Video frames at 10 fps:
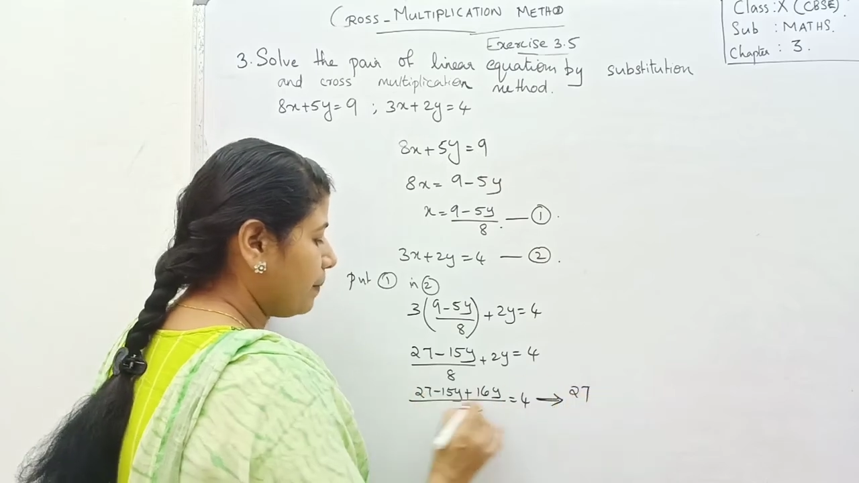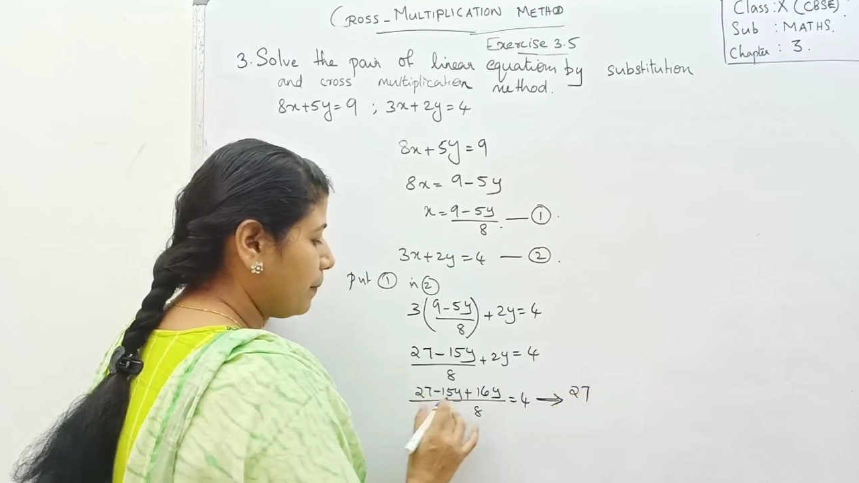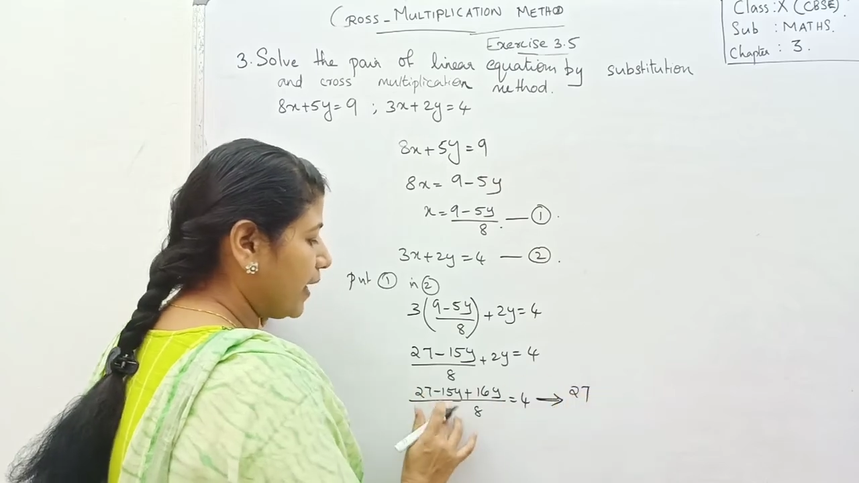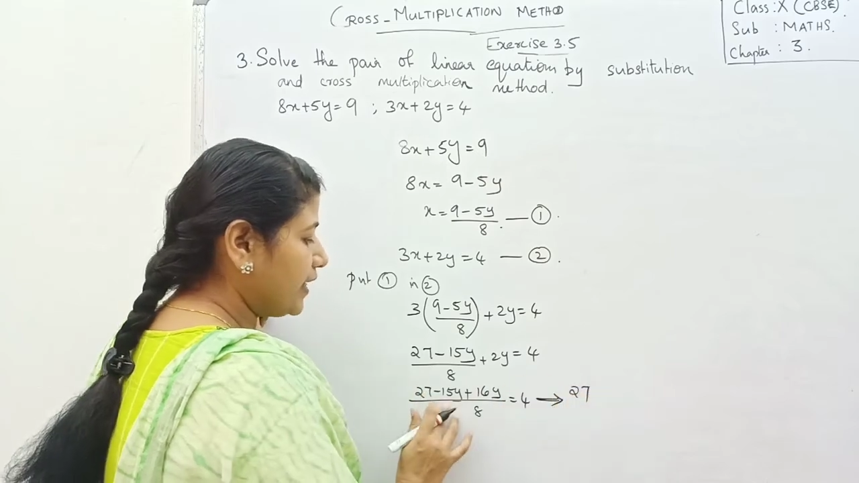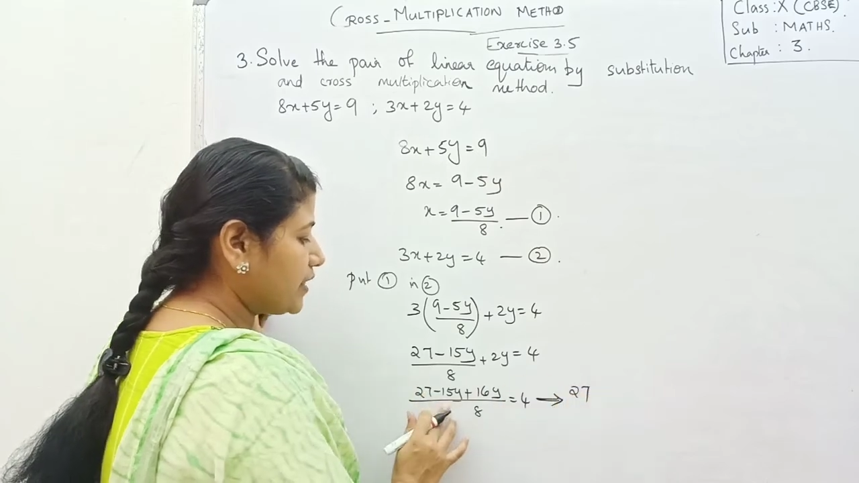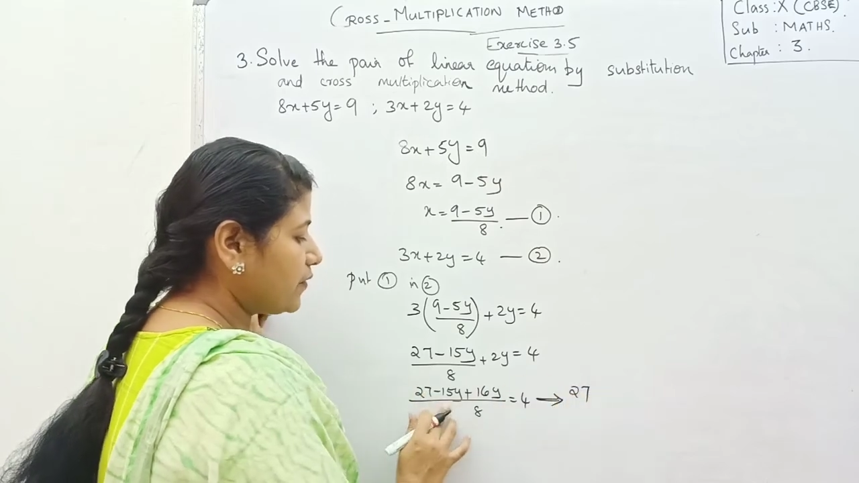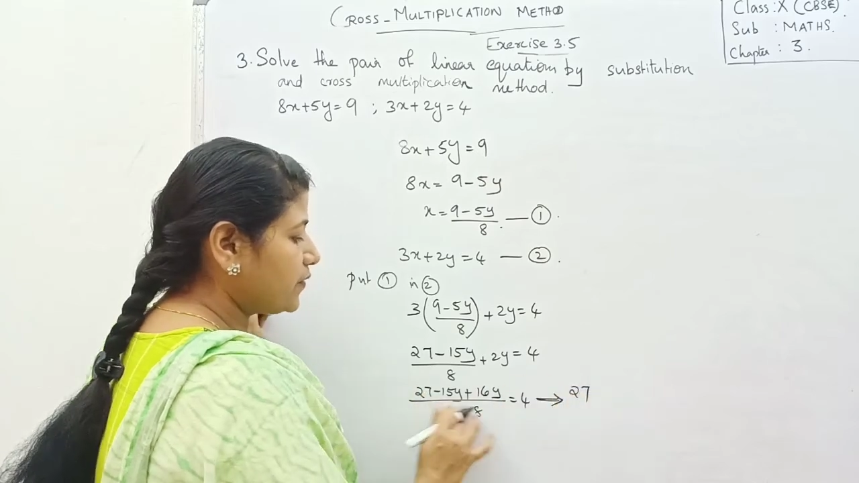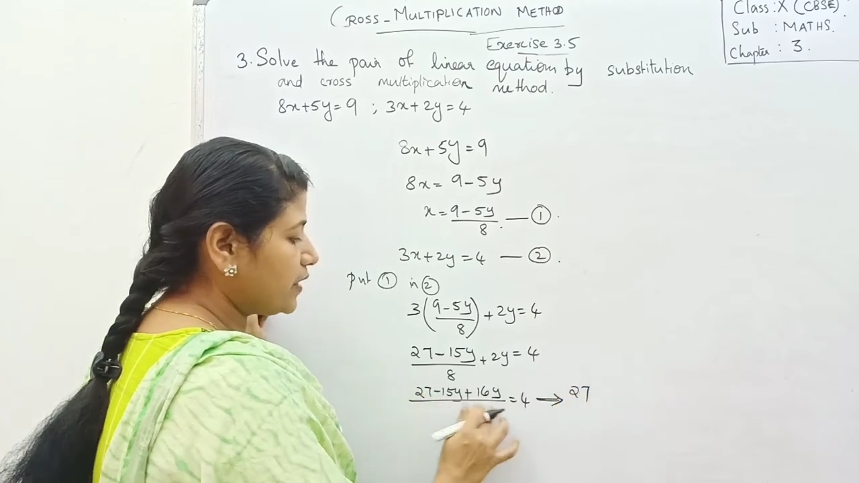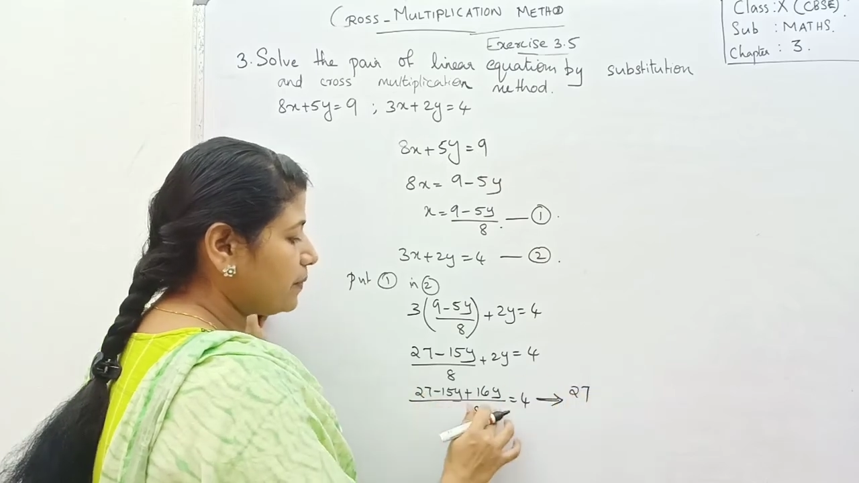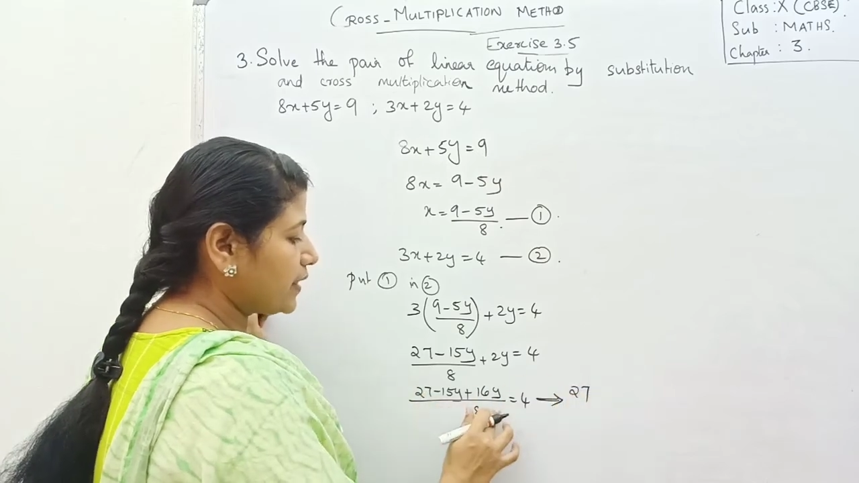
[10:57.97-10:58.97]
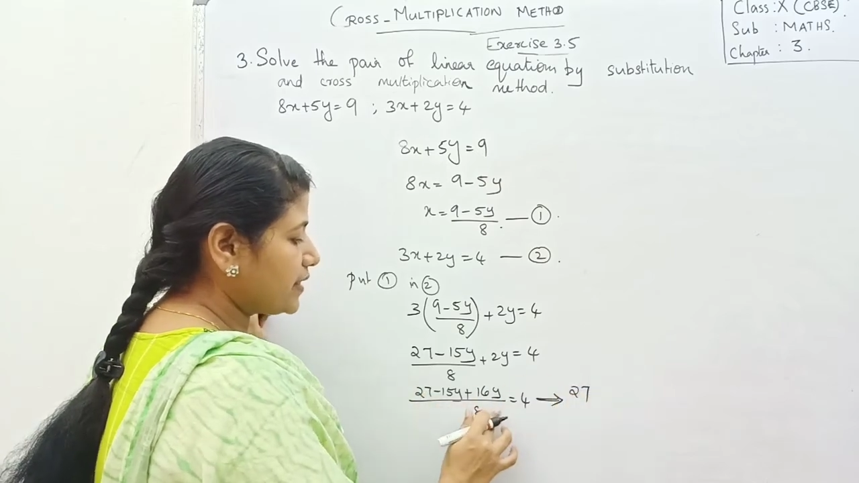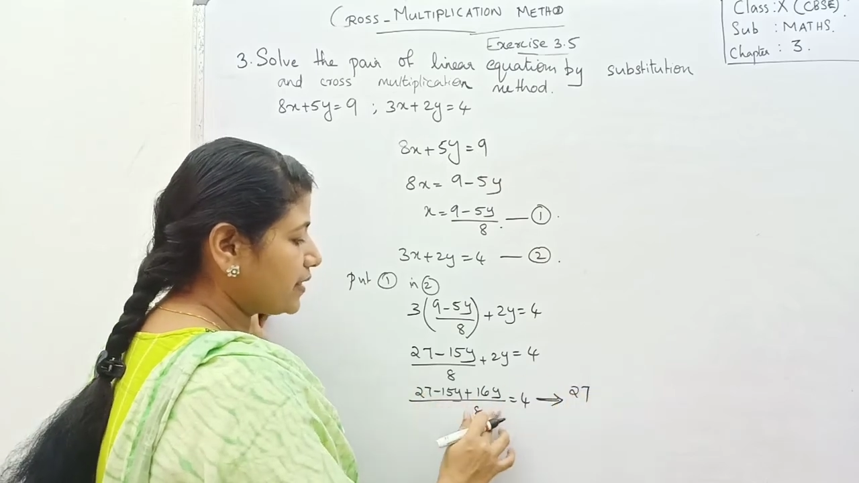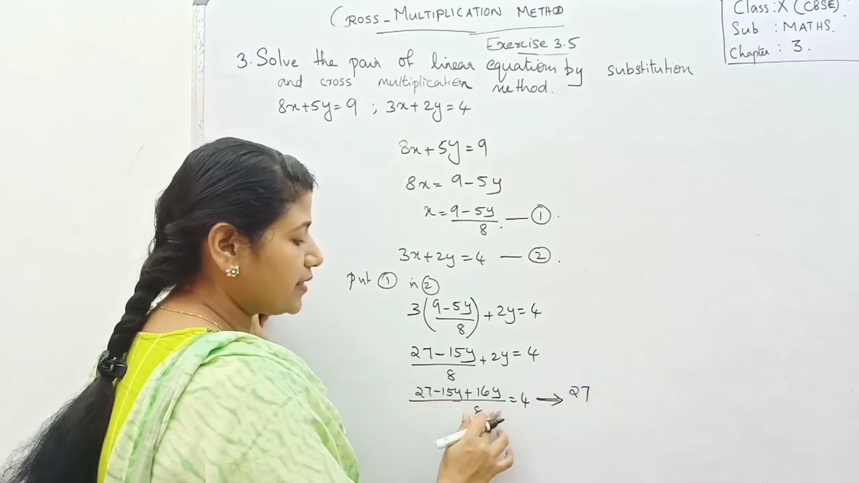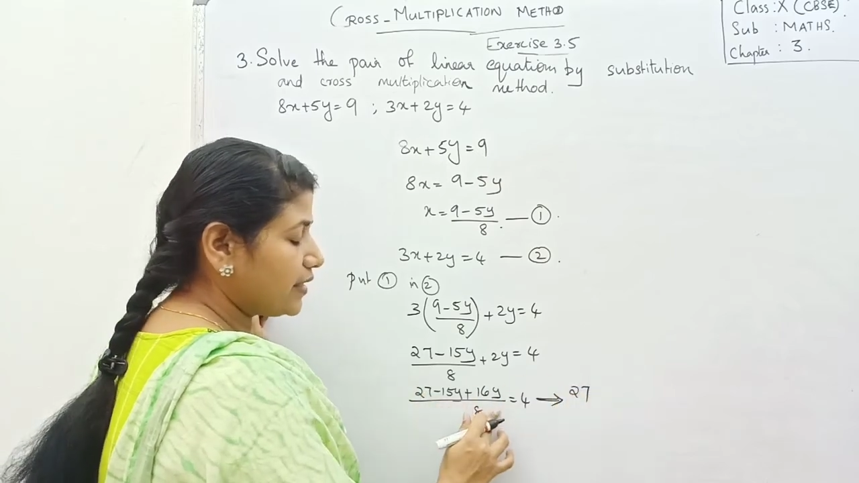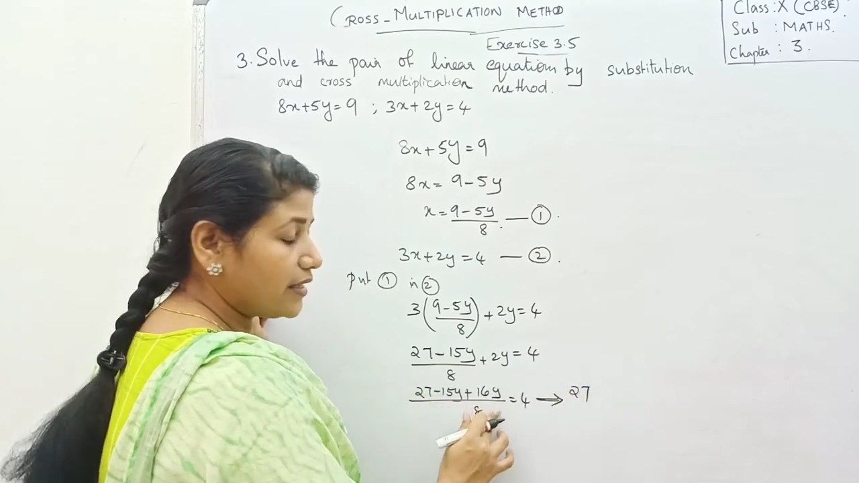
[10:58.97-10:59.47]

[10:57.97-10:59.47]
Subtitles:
minus 15 plus 16